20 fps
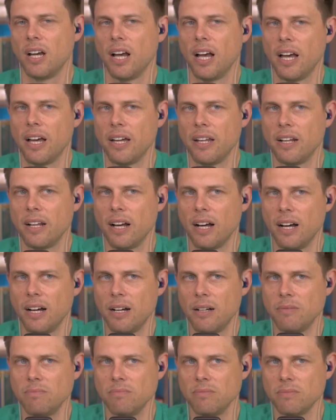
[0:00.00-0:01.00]
And
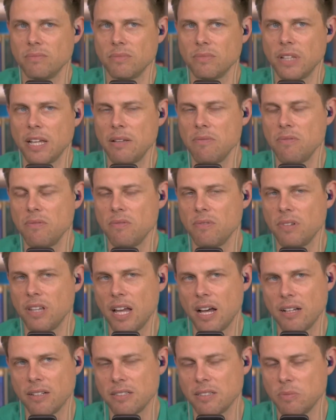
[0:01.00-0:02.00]
um, they
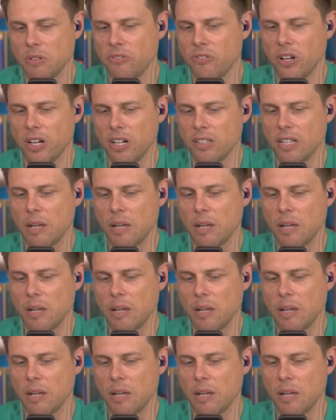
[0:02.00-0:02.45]
now, to be fair,